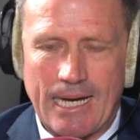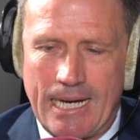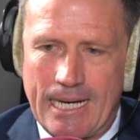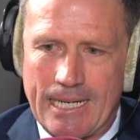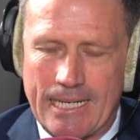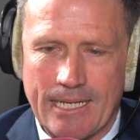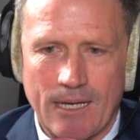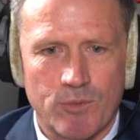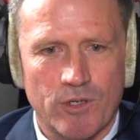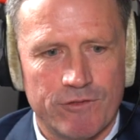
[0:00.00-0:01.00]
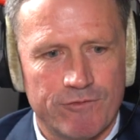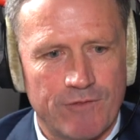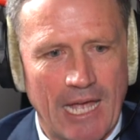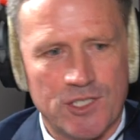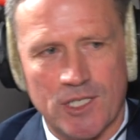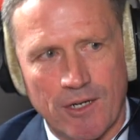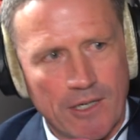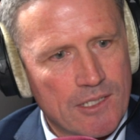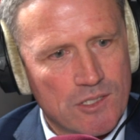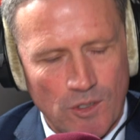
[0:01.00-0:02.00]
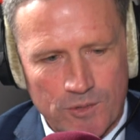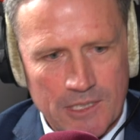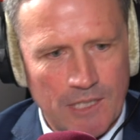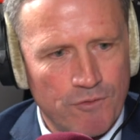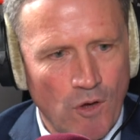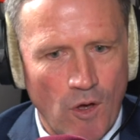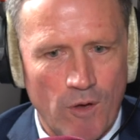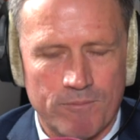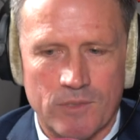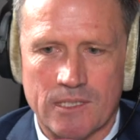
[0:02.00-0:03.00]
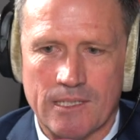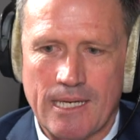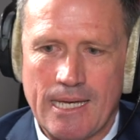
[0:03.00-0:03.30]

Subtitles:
A number of engineering consultancy firms.